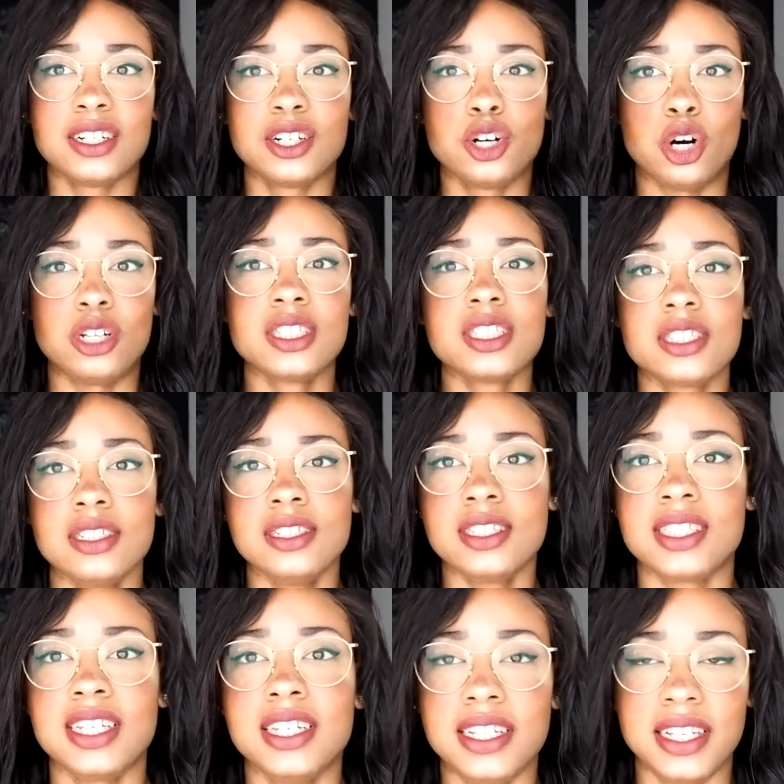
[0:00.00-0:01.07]

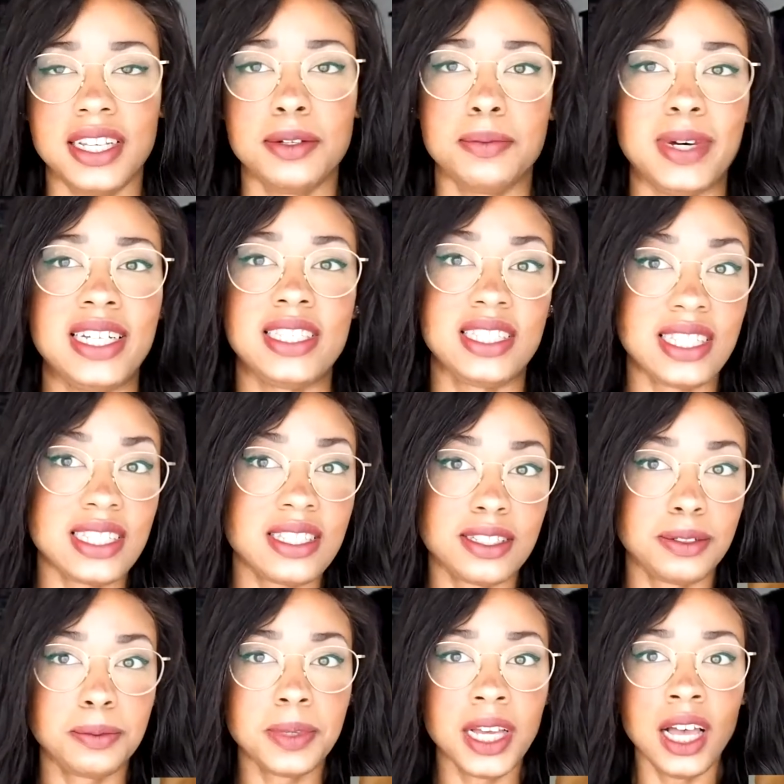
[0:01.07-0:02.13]
constants in in my
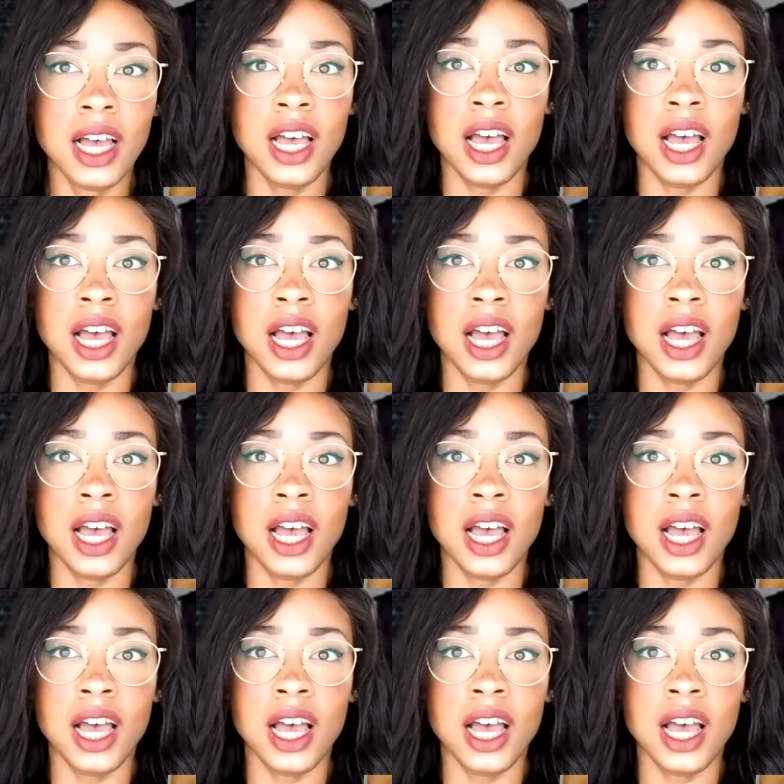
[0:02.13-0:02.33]
system